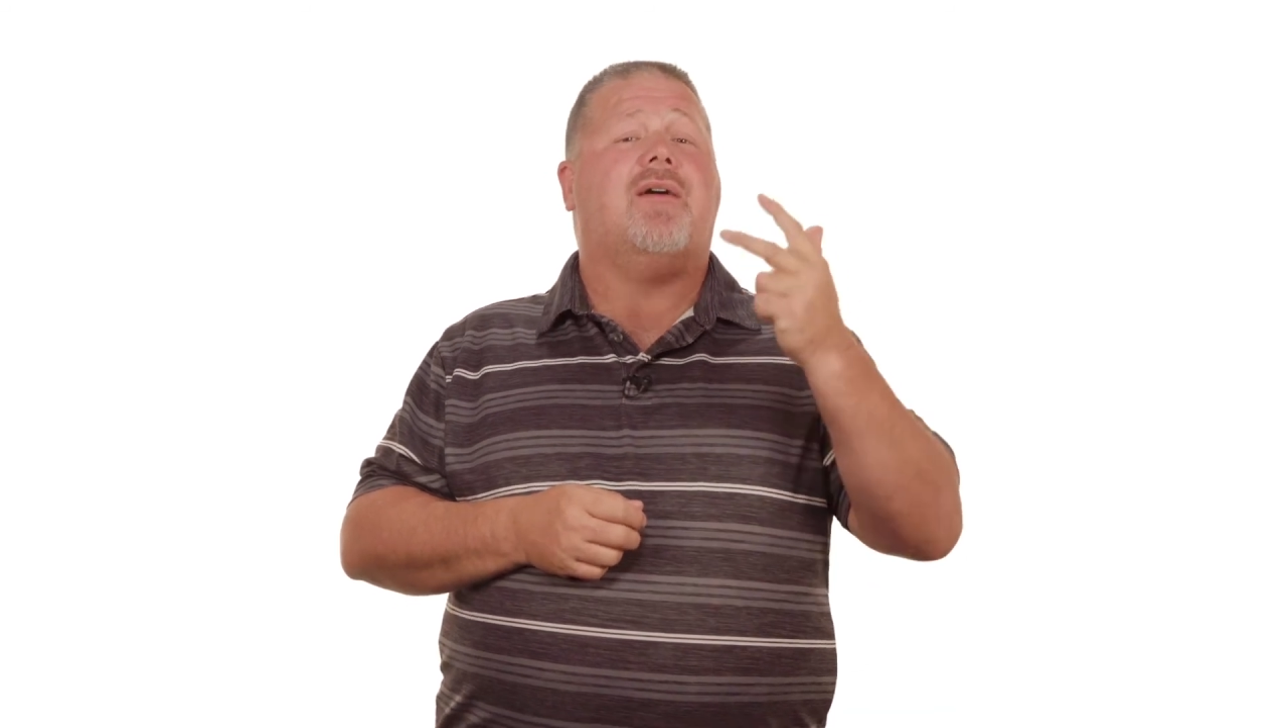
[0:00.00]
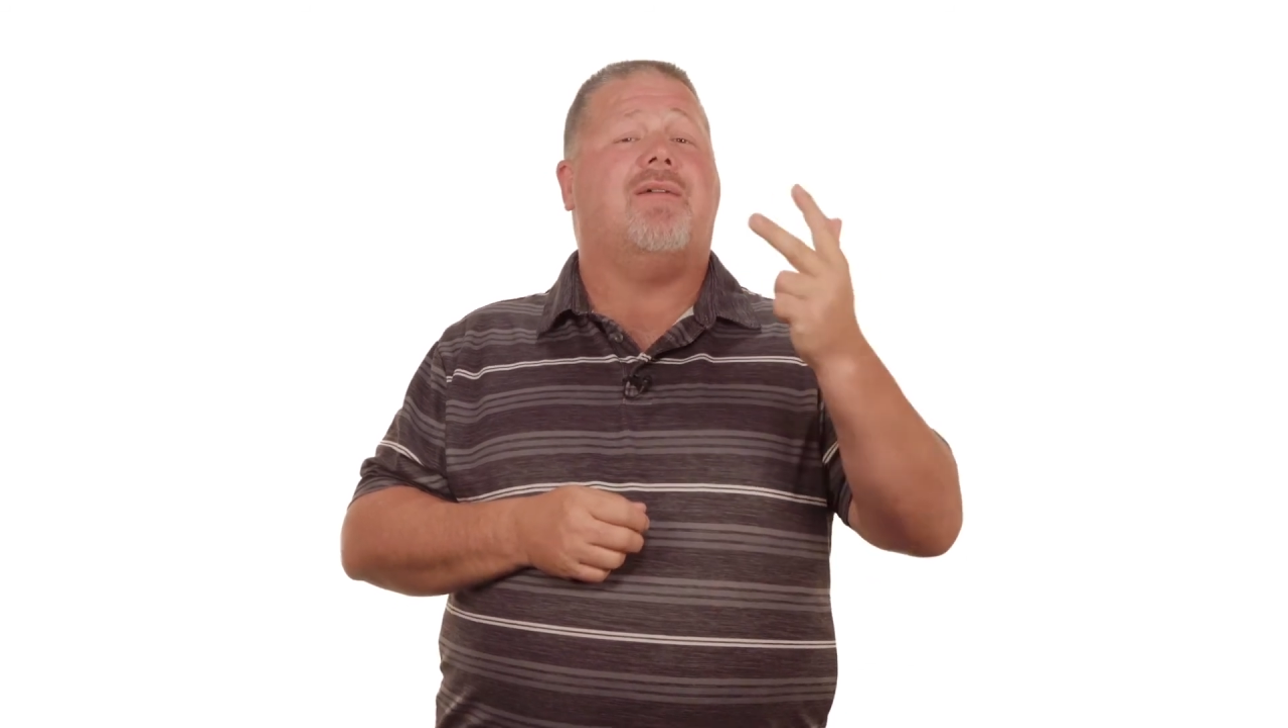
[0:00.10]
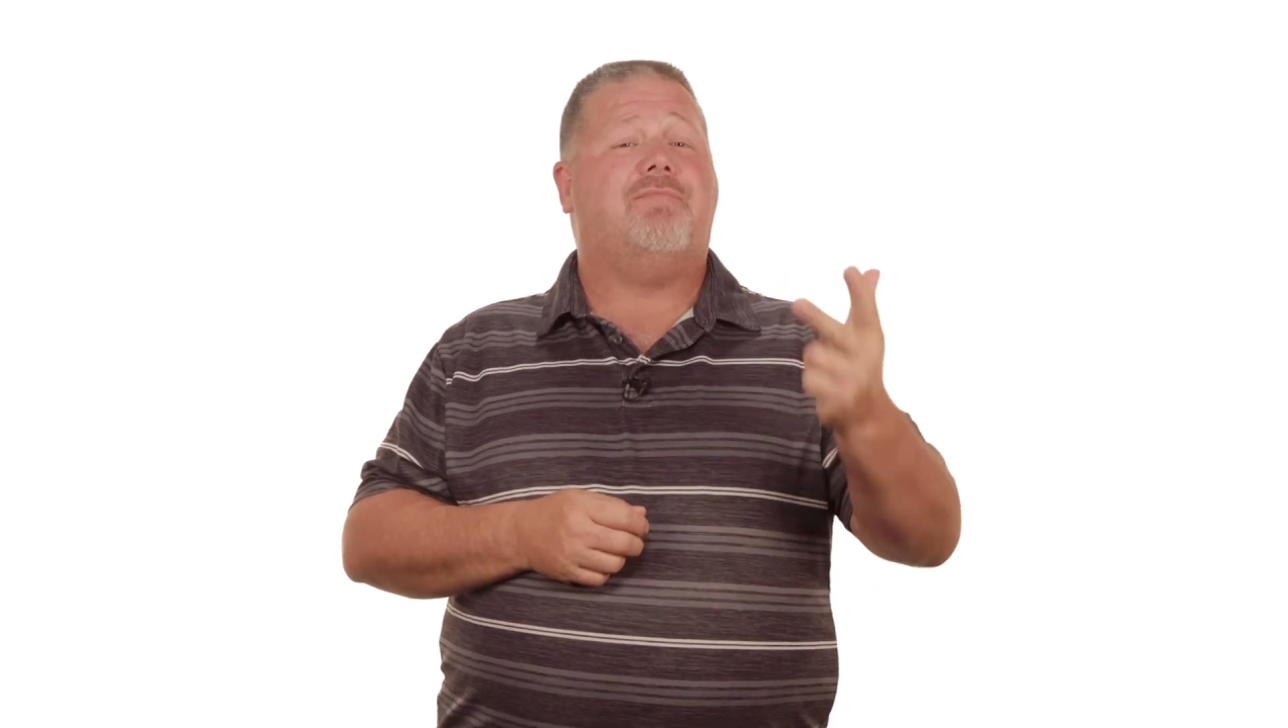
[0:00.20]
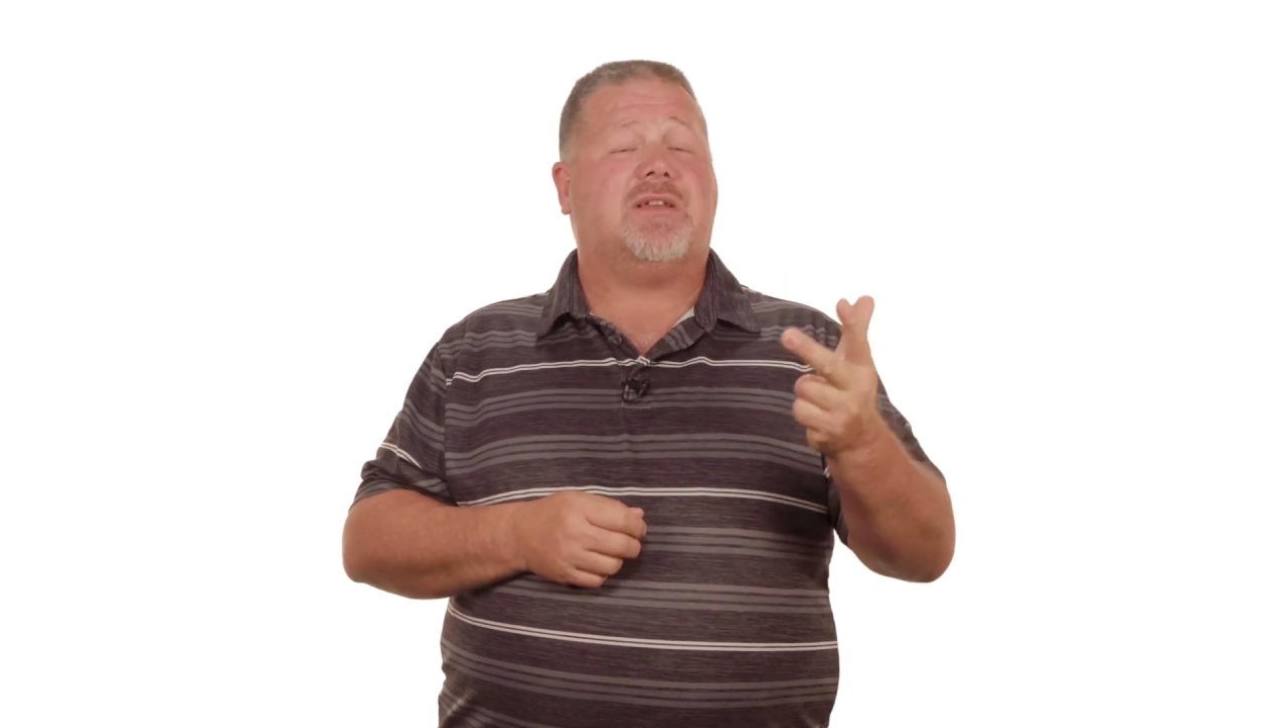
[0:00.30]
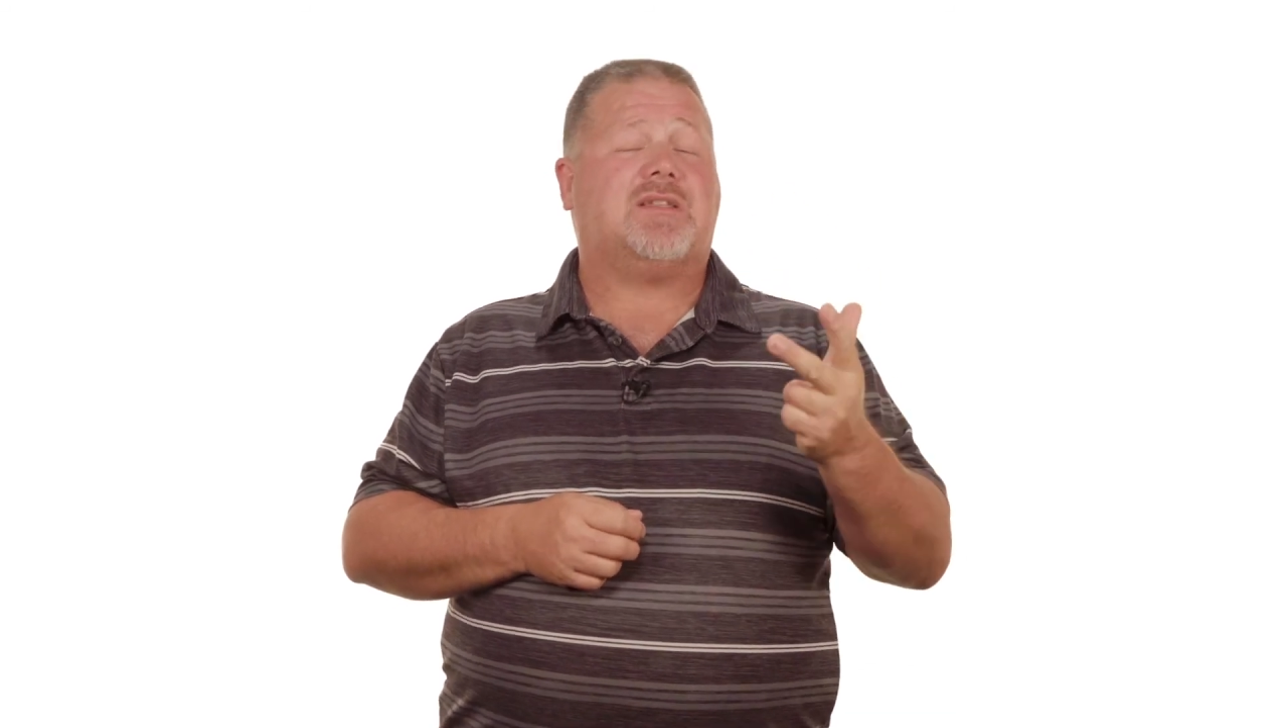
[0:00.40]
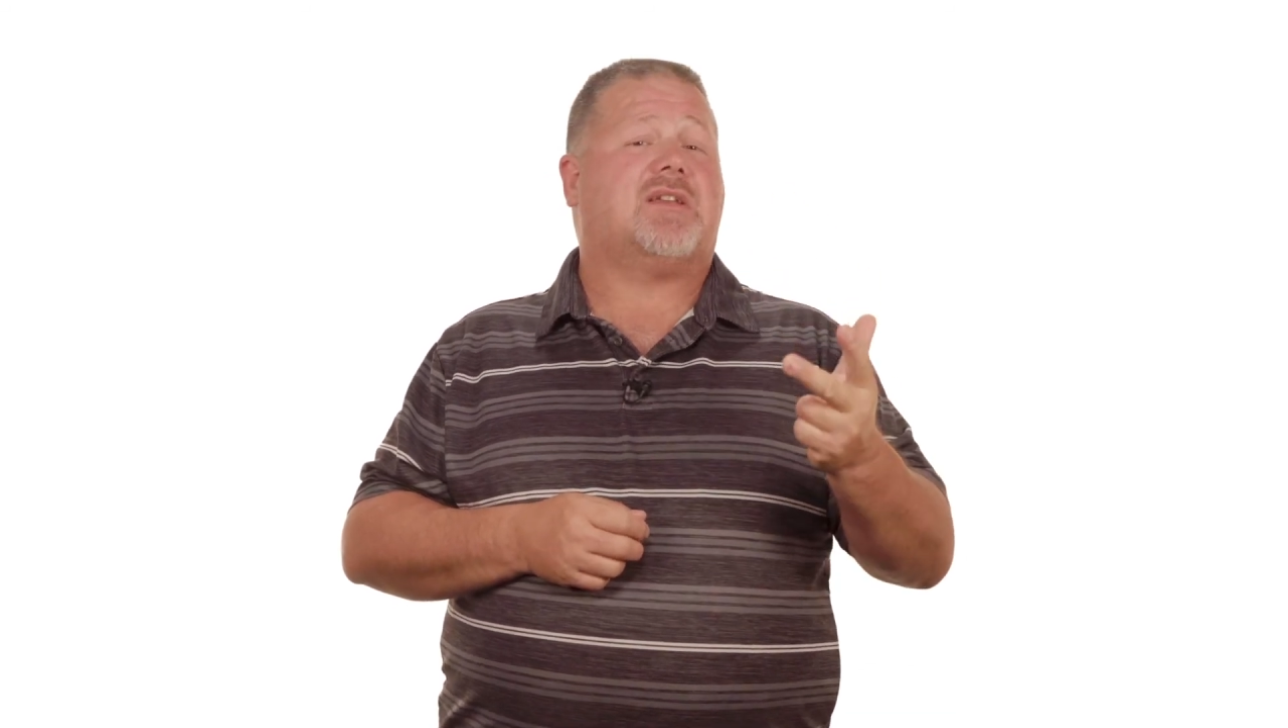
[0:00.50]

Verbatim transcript: and business